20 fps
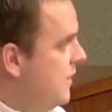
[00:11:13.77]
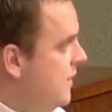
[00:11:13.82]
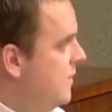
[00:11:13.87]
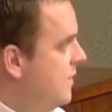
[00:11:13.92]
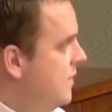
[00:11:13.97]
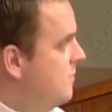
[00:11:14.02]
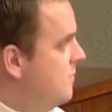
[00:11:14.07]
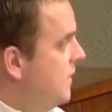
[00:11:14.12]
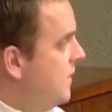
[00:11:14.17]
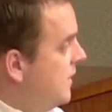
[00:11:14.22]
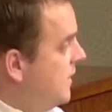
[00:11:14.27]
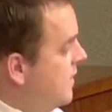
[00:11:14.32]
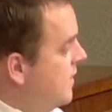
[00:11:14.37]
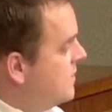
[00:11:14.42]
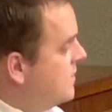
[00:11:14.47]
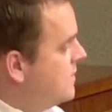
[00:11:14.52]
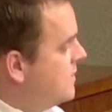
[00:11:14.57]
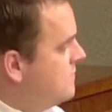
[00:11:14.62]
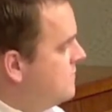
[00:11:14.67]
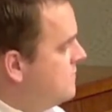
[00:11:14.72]

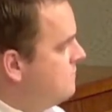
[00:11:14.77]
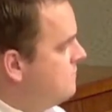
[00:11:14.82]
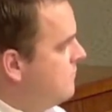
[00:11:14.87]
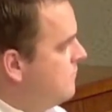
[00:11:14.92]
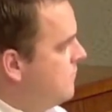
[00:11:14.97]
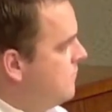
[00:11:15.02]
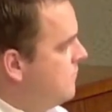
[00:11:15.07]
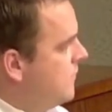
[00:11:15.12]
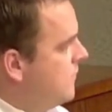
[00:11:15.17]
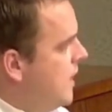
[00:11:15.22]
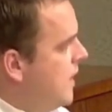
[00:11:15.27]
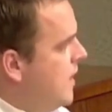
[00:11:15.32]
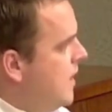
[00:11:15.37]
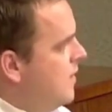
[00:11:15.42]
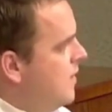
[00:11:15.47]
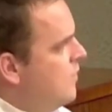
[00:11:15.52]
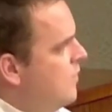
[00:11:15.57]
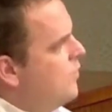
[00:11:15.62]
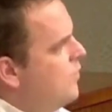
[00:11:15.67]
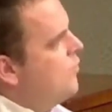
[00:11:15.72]
Because,
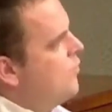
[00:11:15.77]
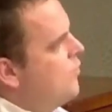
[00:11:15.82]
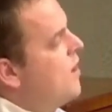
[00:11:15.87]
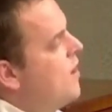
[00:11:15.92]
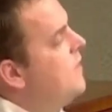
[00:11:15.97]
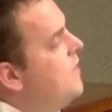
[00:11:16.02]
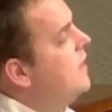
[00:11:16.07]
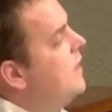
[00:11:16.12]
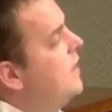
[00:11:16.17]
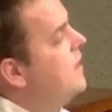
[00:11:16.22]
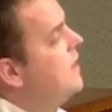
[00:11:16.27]
well, the one that he